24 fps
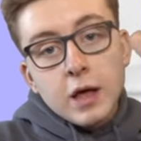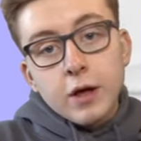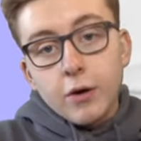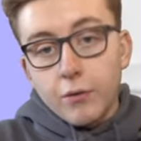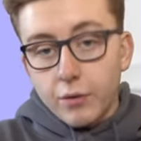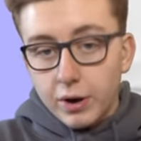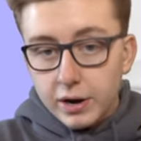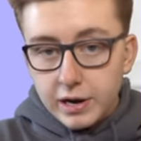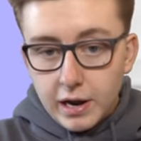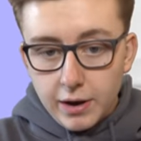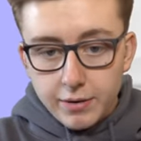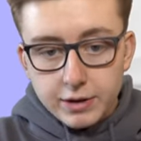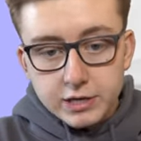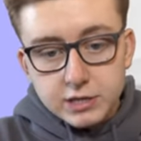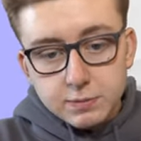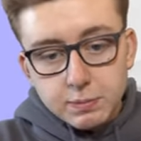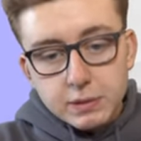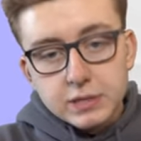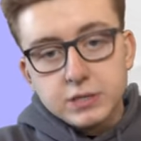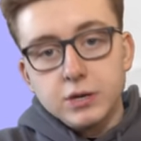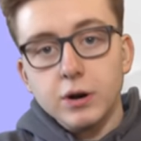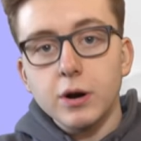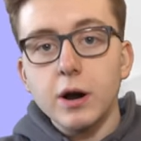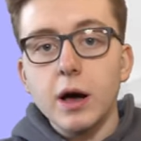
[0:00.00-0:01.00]
Right now,
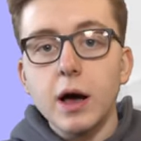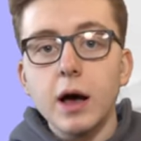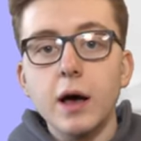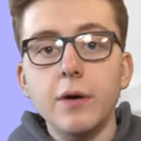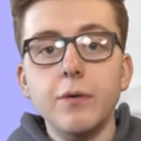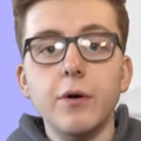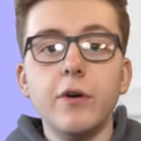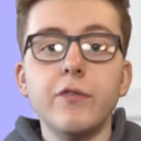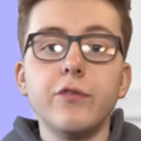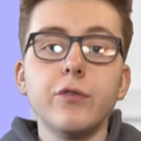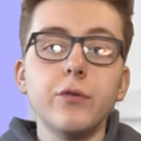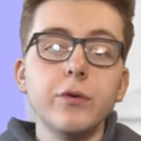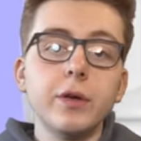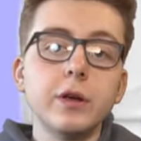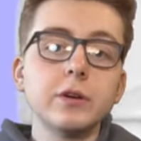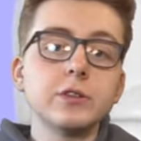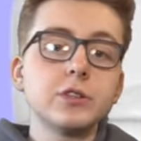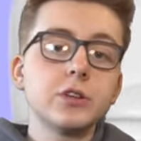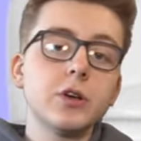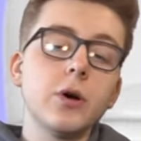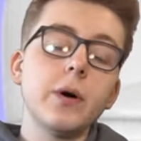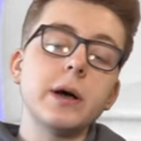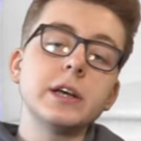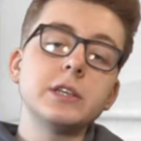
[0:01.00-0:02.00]
SBs are hot. A few years
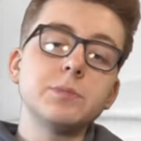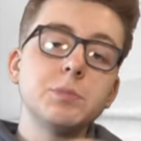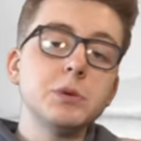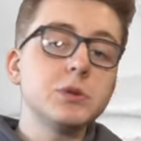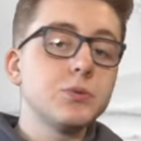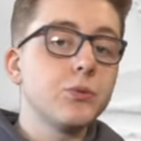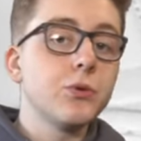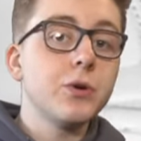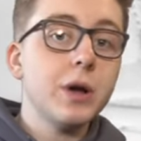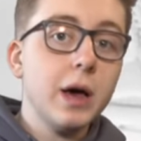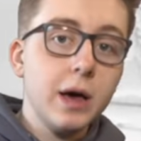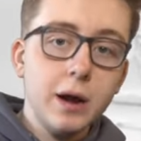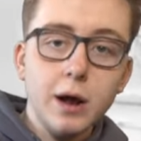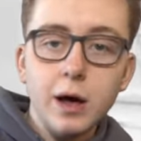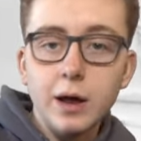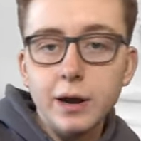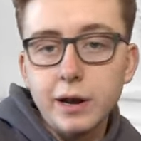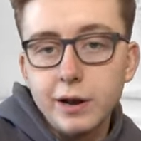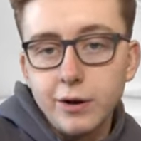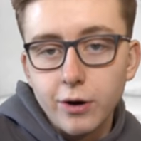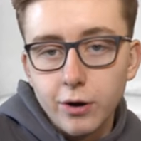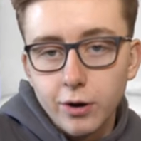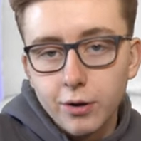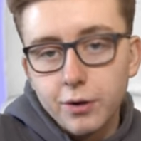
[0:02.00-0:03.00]
ago, SBs were not hot
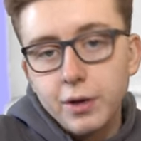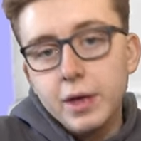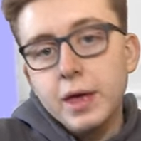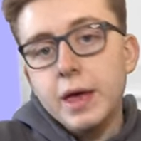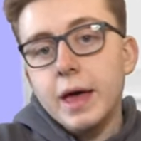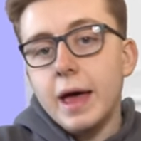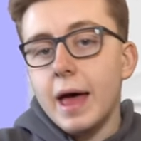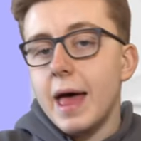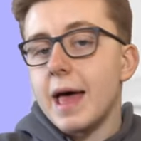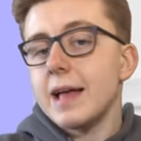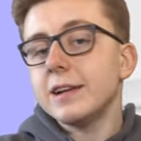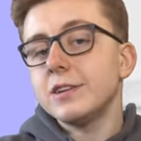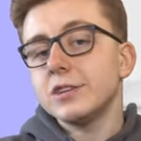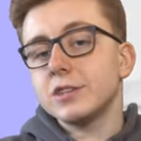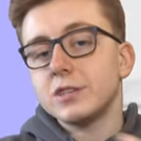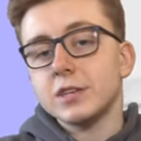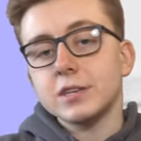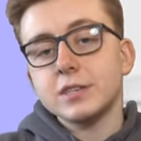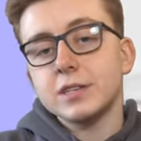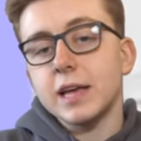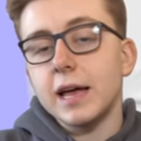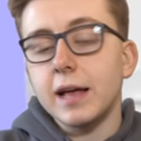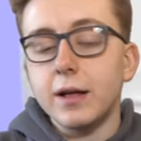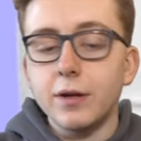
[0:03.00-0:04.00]
at all. And it's just a
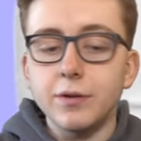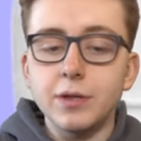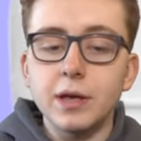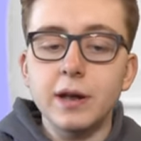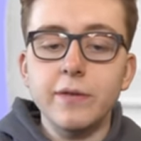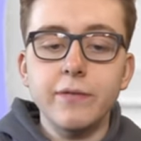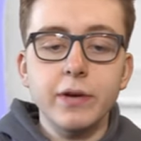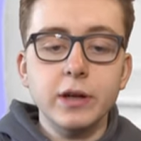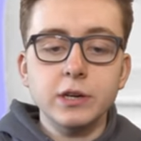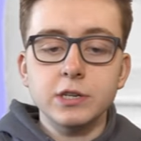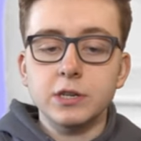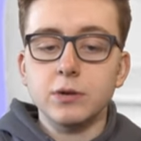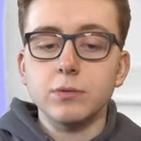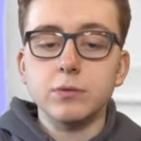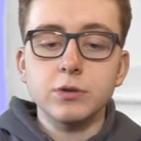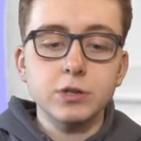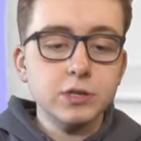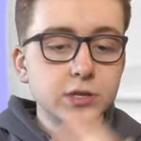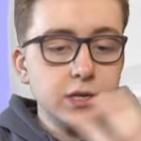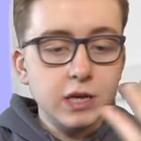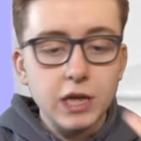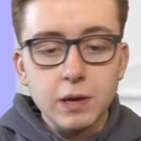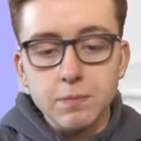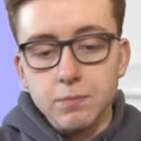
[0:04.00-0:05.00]
cycle that eventually would
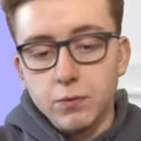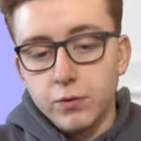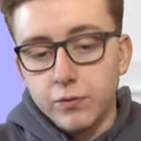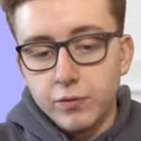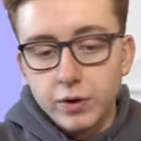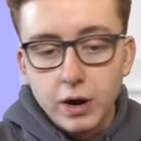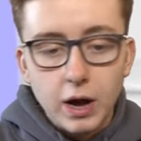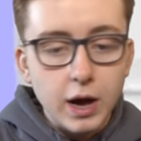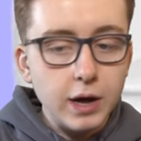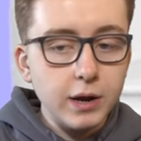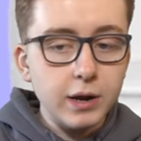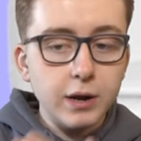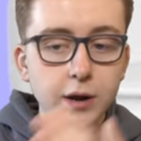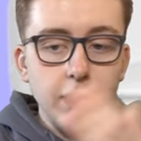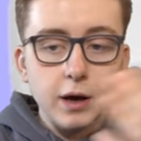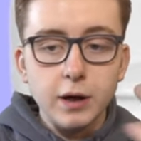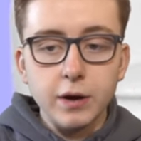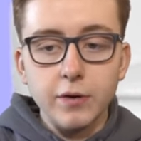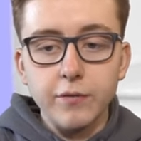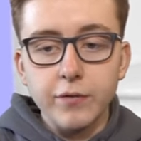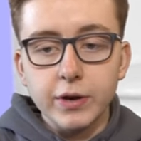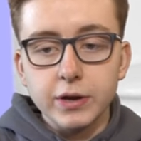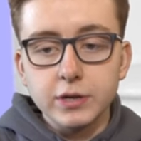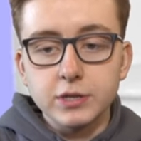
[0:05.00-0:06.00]
just keep moving on and
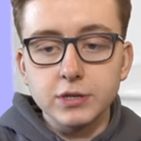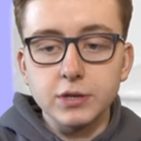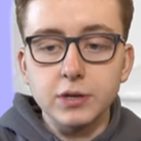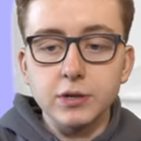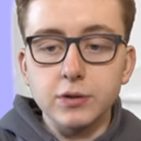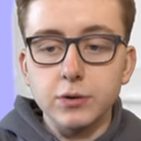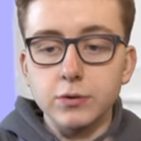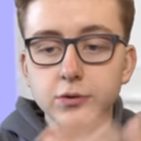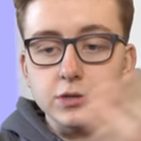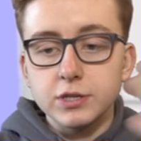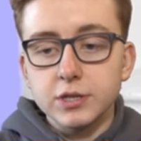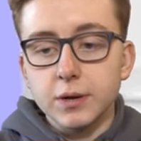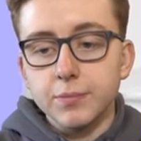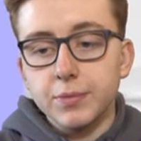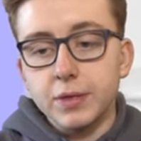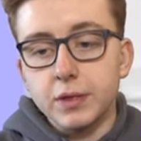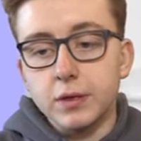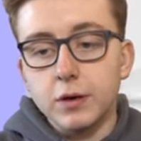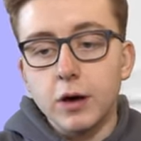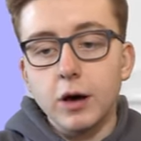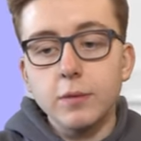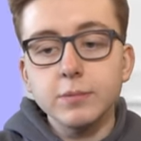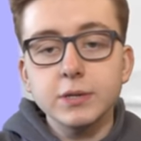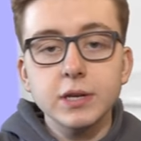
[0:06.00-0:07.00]
on, eventually until something
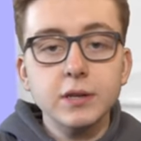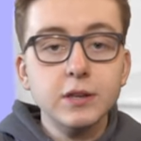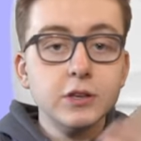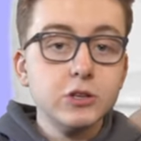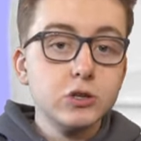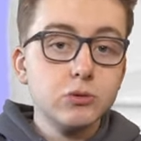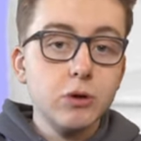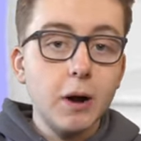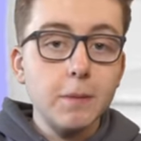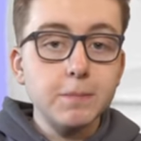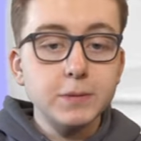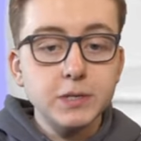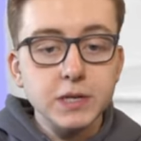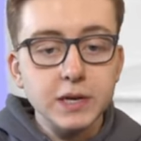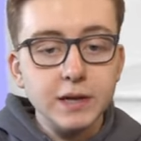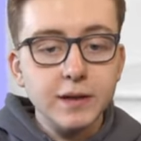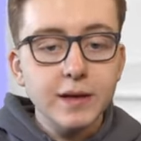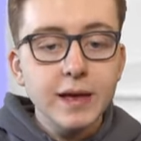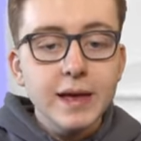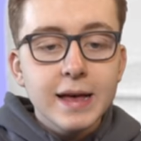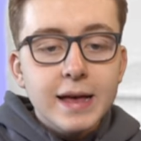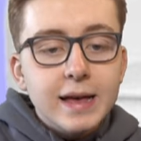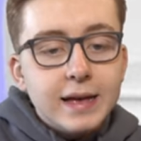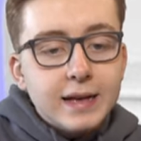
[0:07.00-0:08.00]
comes and disrupts
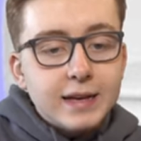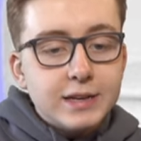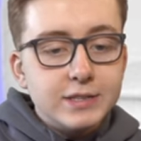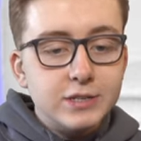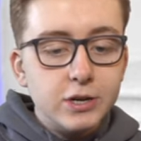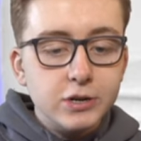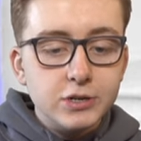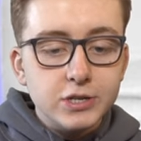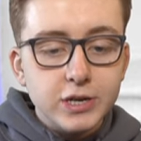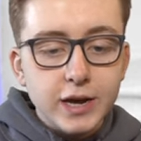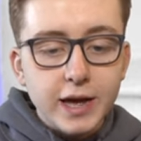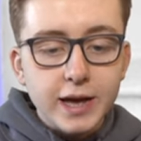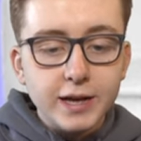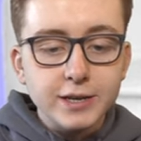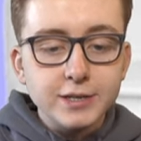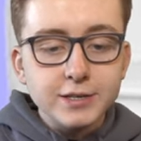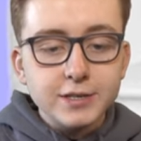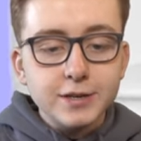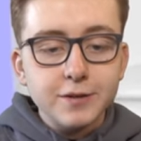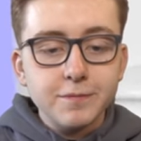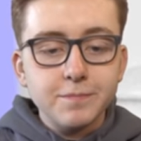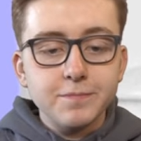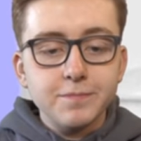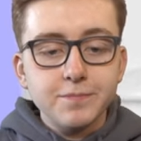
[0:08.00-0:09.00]
it, such
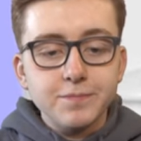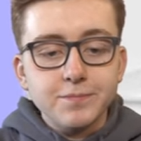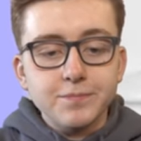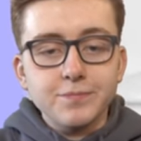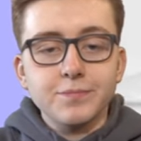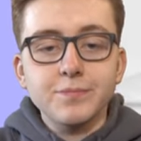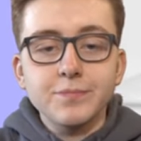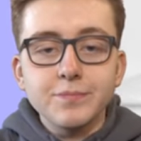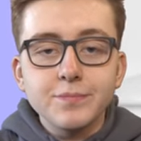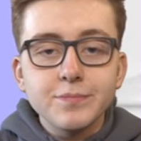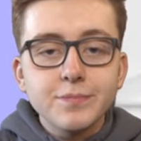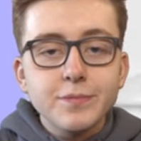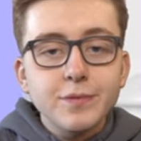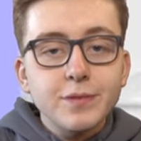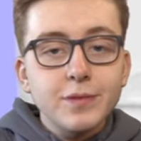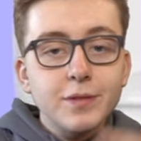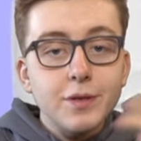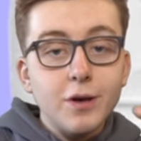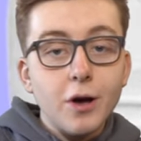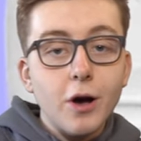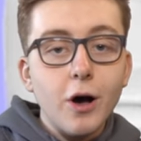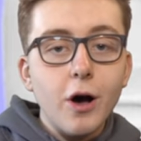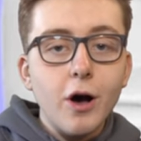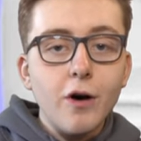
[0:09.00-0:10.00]
as
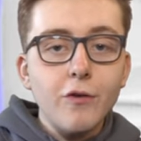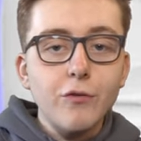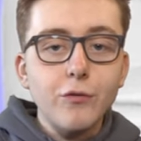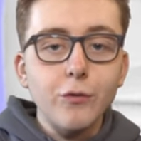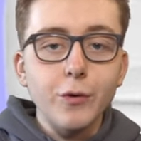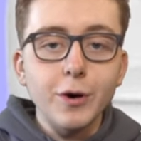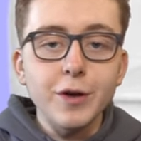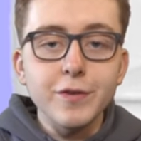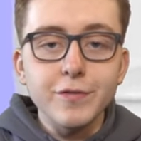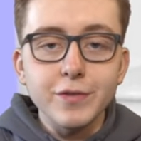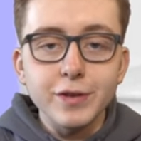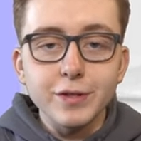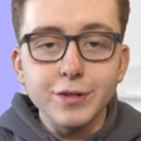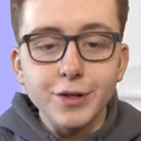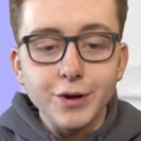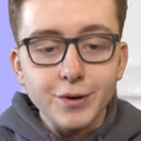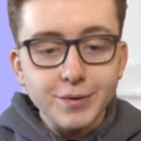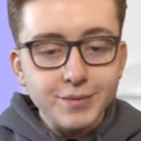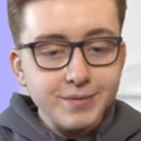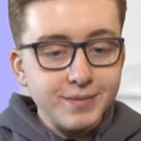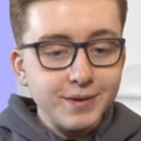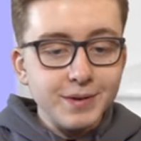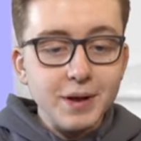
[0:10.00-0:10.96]
off-white VLONE